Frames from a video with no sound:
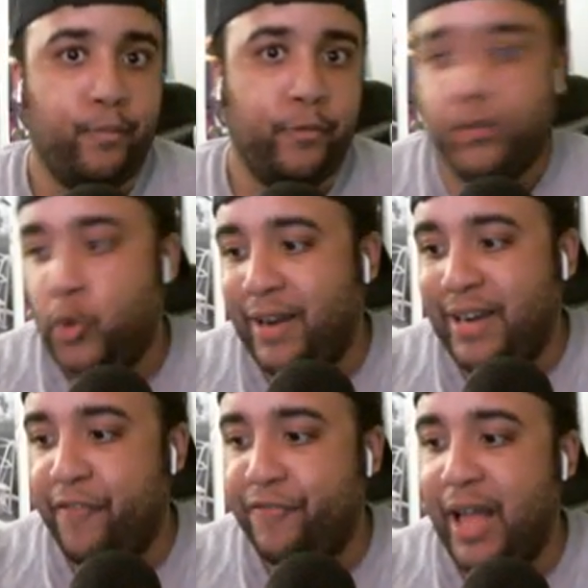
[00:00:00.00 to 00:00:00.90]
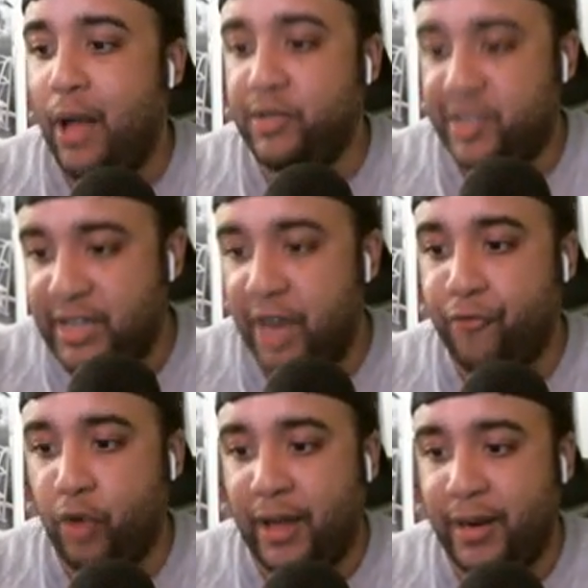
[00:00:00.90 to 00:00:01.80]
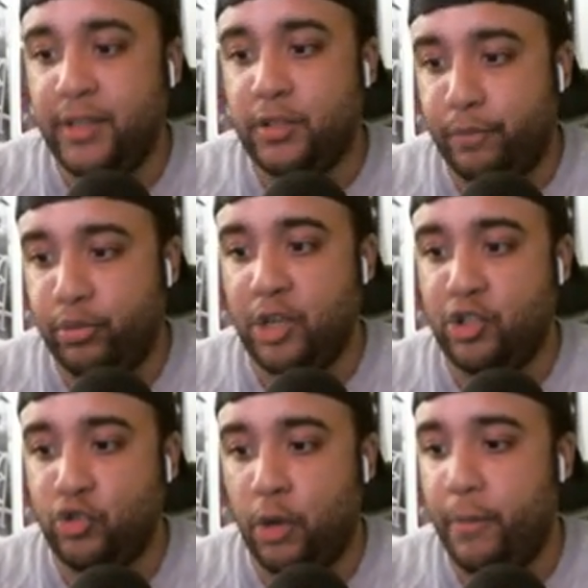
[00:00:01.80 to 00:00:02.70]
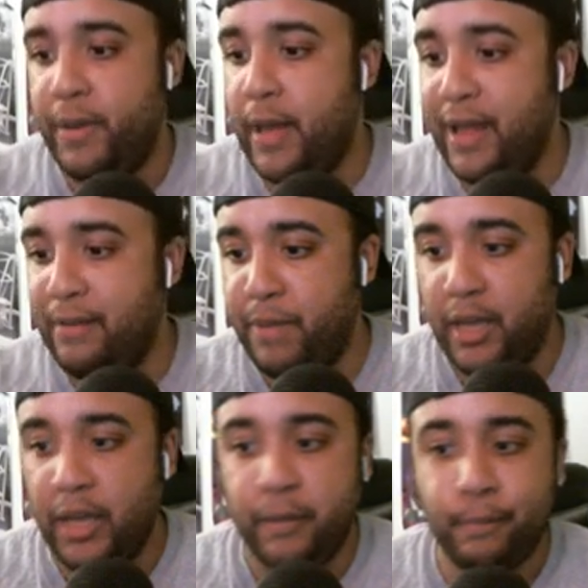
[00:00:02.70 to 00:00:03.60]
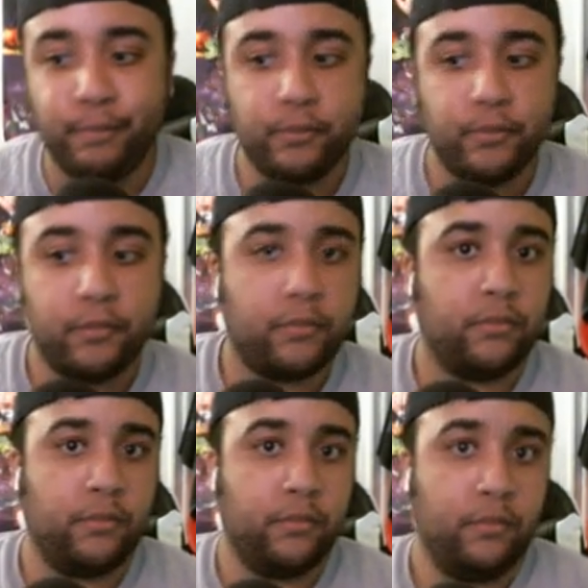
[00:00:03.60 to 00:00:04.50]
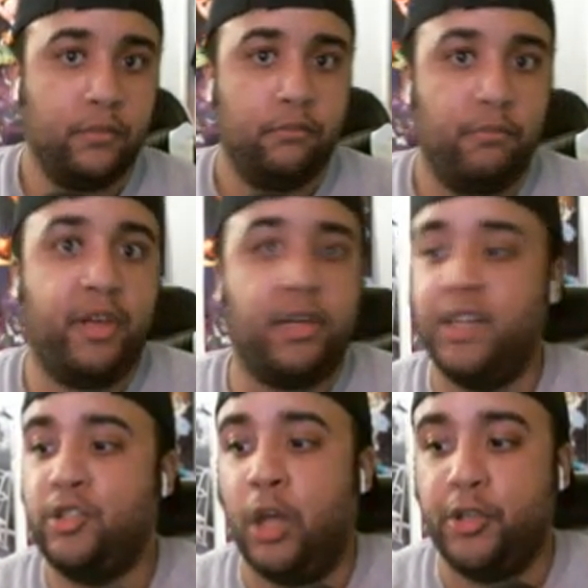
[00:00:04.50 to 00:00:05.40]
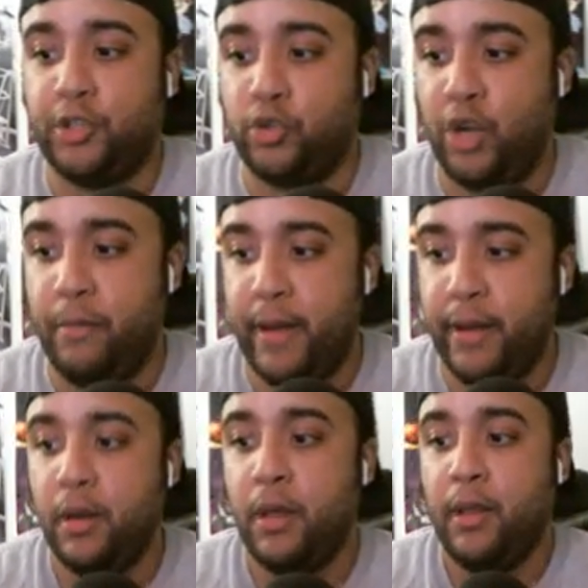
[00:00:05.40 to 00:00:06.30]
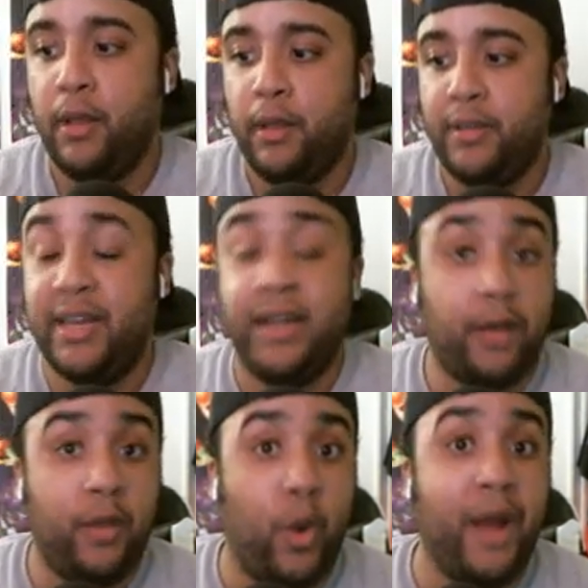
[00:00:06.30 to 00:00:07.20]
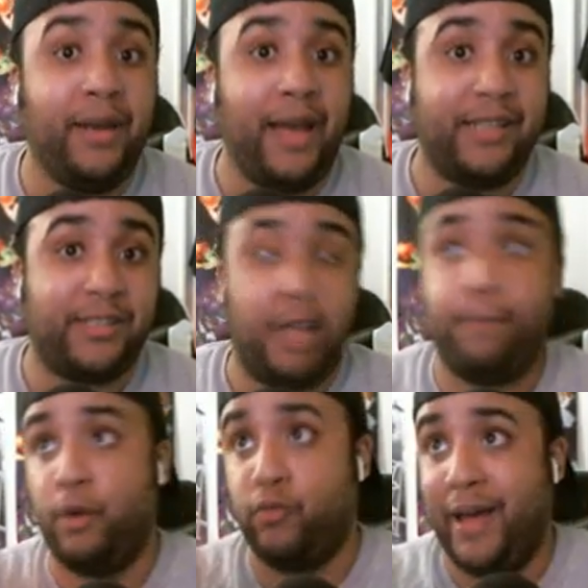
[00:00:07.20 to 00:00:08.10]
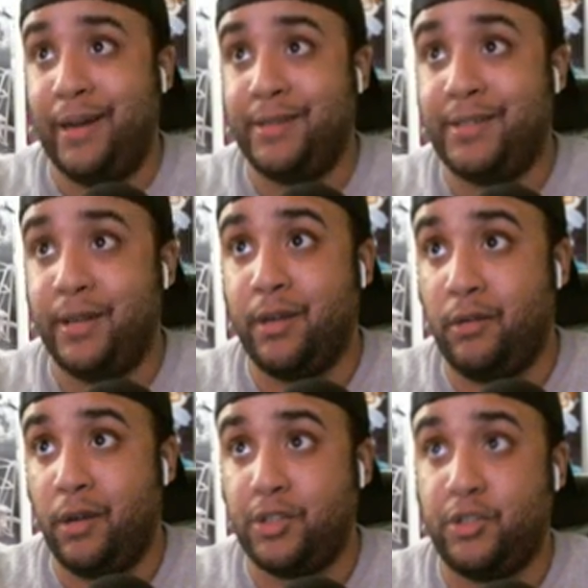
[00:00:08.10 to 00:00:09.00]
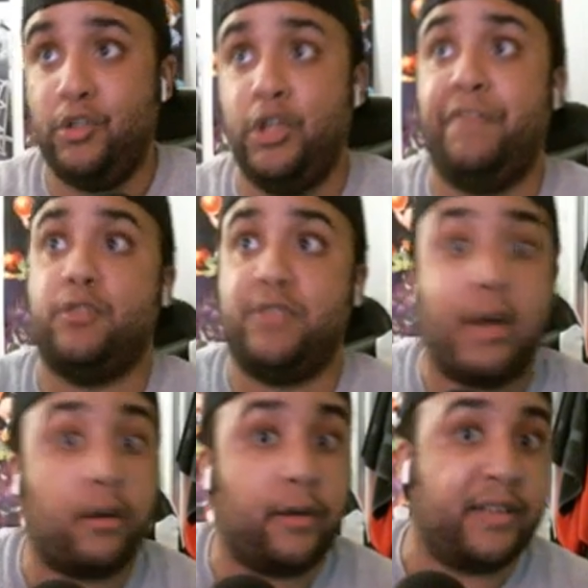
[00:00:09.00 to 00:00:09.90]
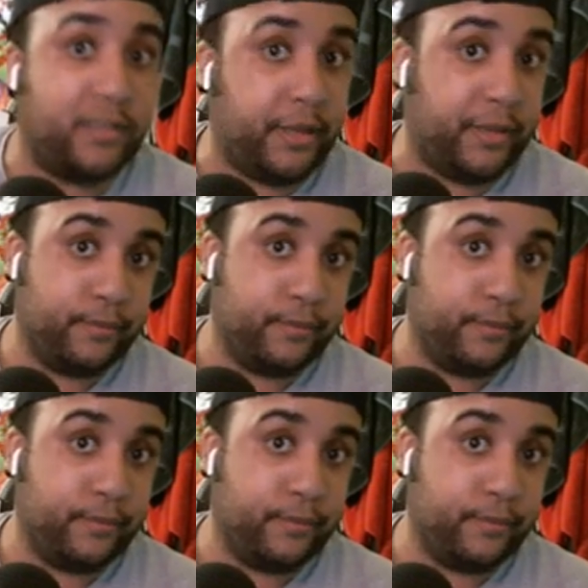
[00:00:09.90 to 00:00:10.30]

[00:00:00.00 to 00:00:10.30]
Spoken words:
So I left out Seth Rollins, Braun Strowman, and Big E. Because those 3 men technically won last night, but Rollins technically lost the Universal title last night.